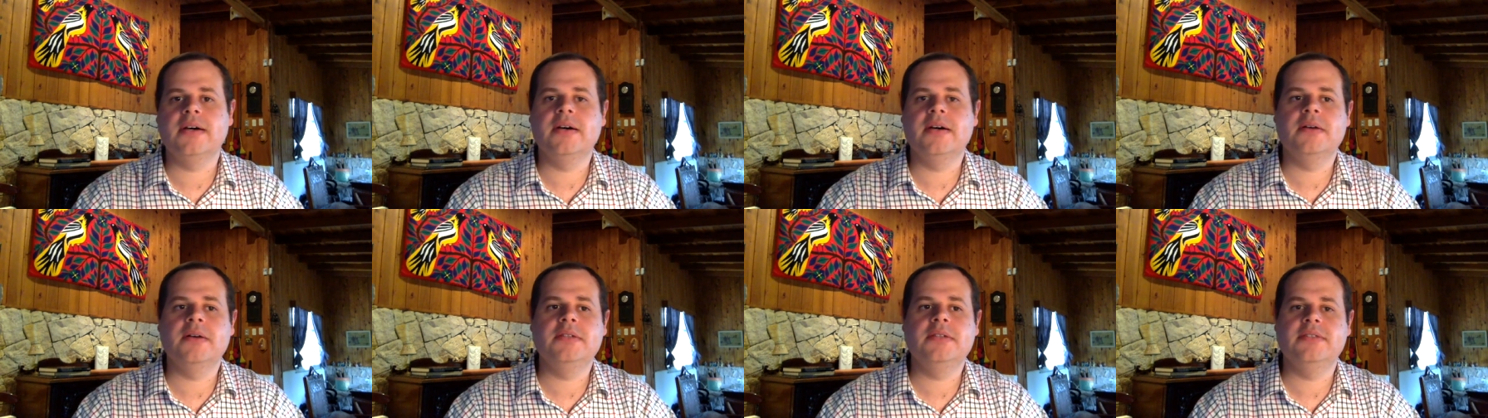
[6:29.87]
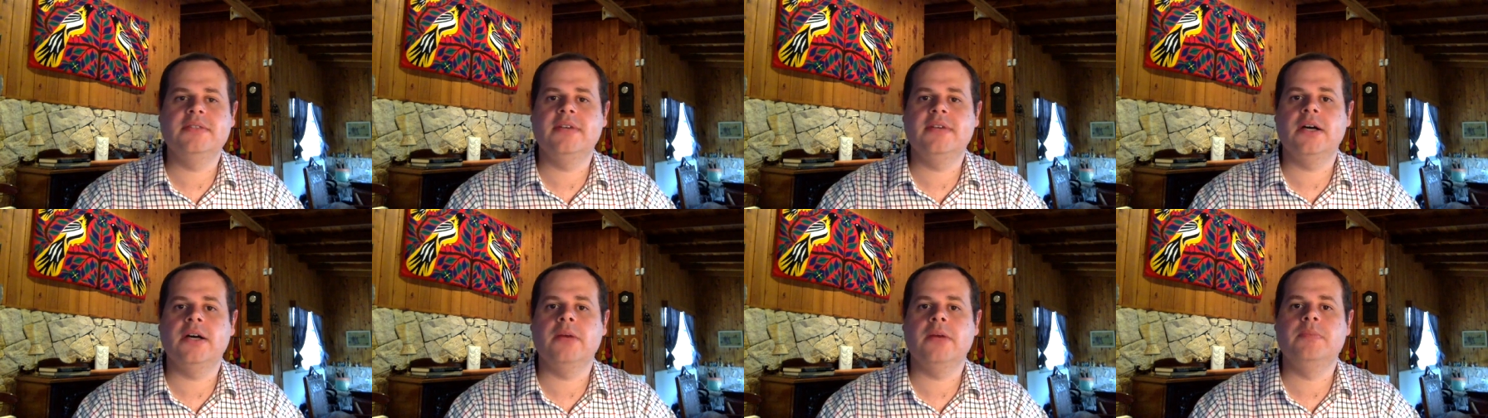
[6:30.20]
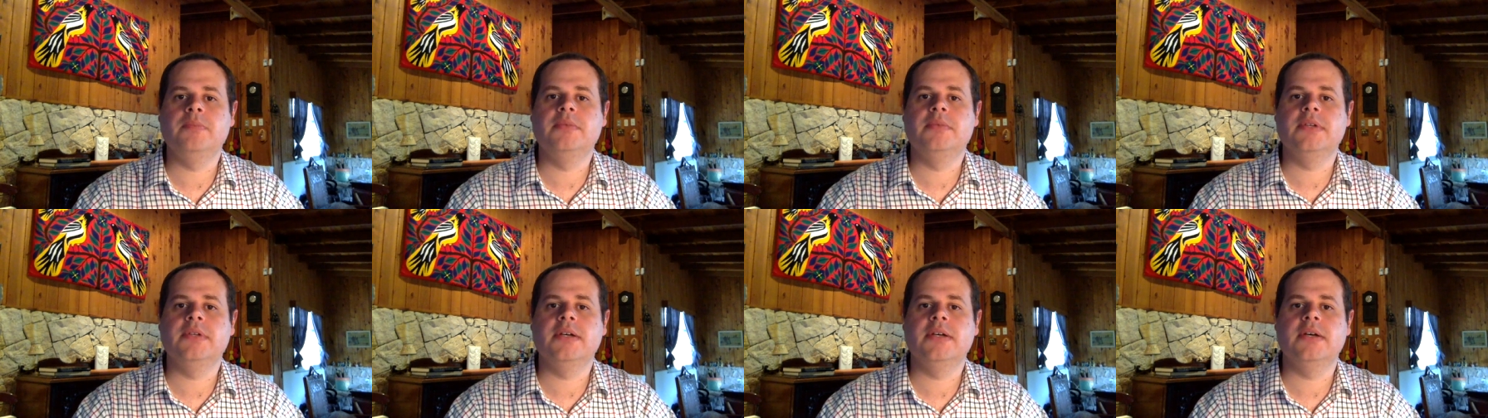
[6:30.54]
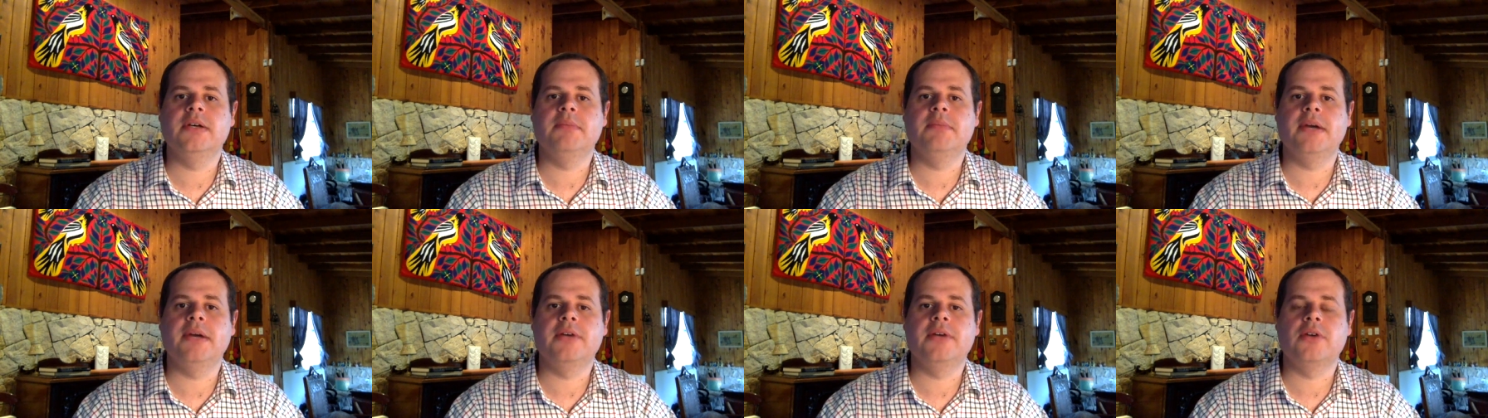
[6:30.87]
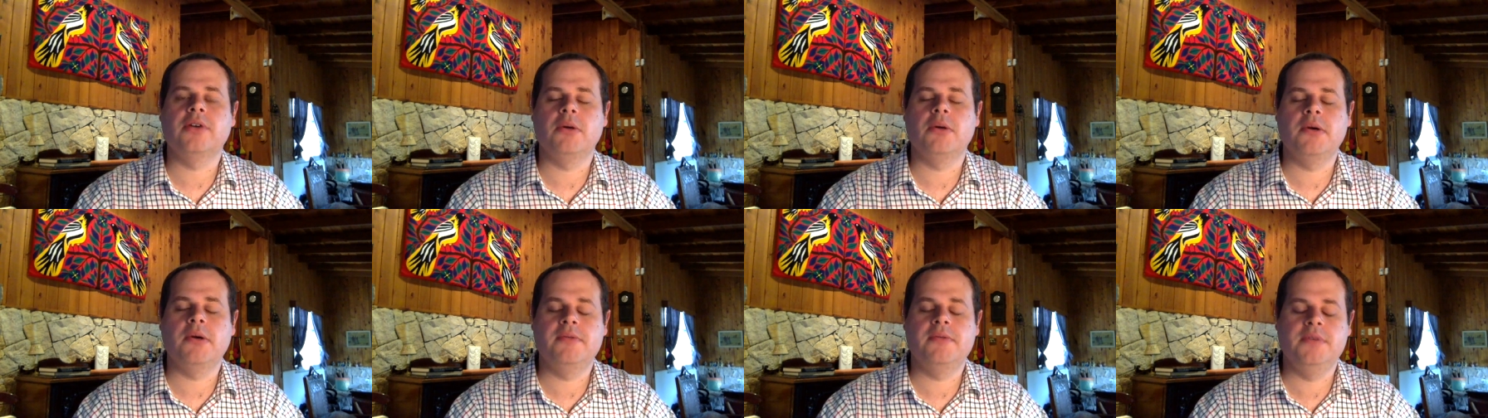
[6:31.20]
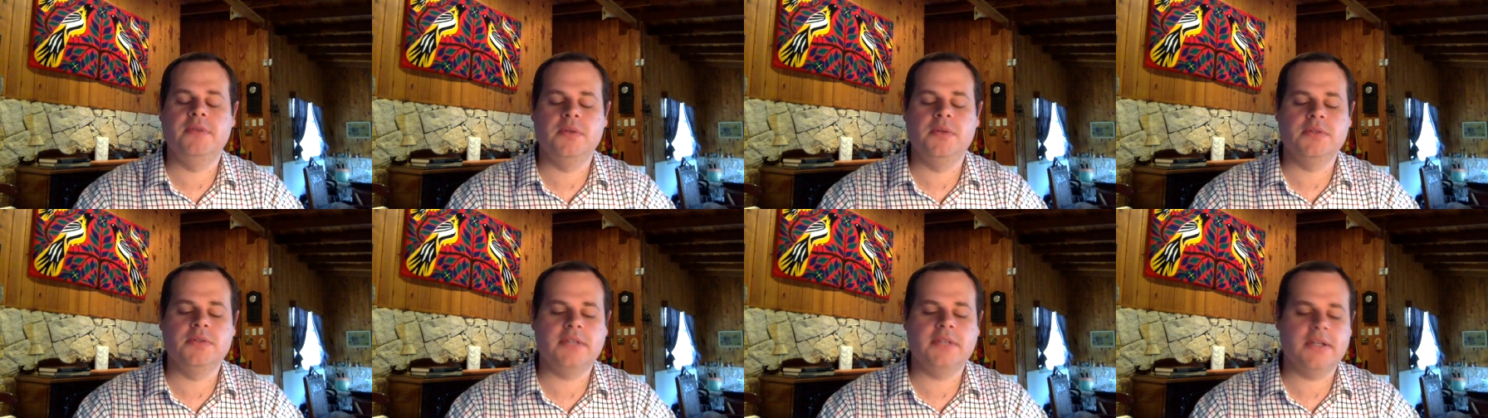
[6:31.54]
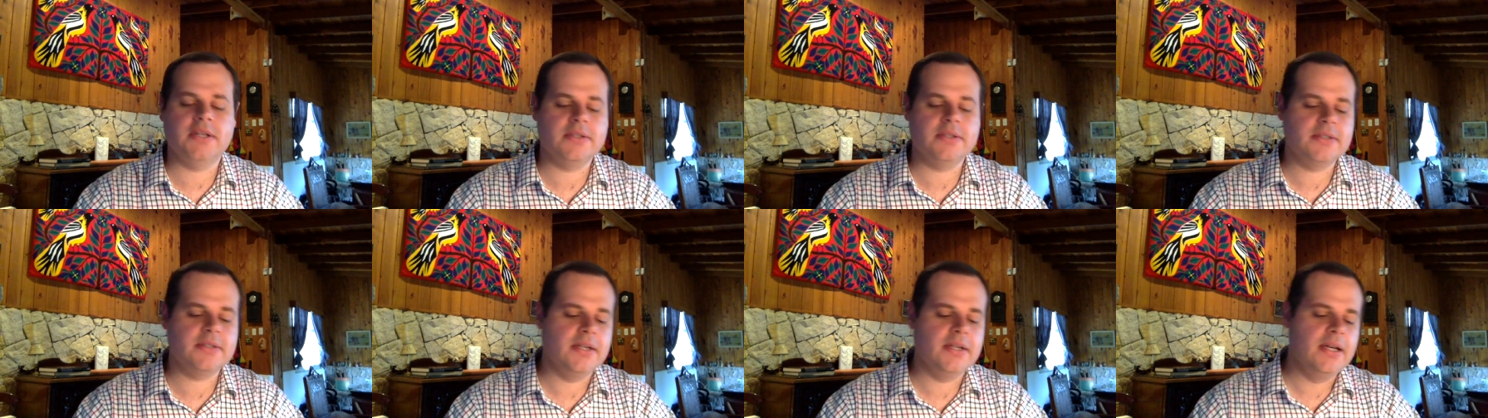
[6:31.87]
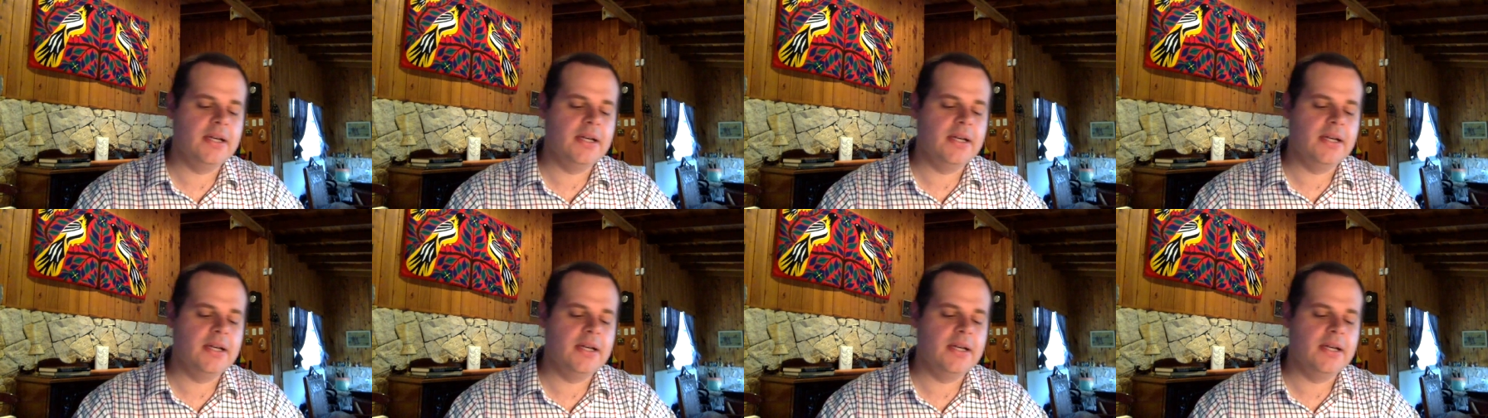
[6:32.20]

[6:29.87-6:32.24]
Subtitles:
developed microbial fuel cells,